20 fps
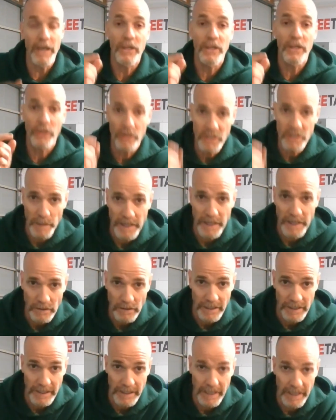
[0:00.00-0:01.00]
your speed
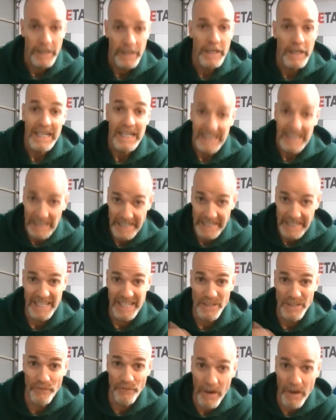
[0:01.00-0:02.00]
clinic
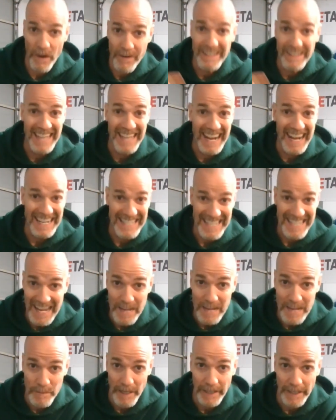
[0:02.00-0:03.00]
is very
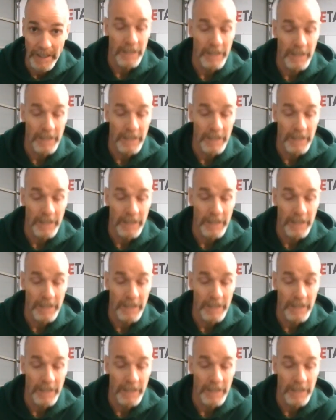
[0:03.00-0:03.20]
dynamic.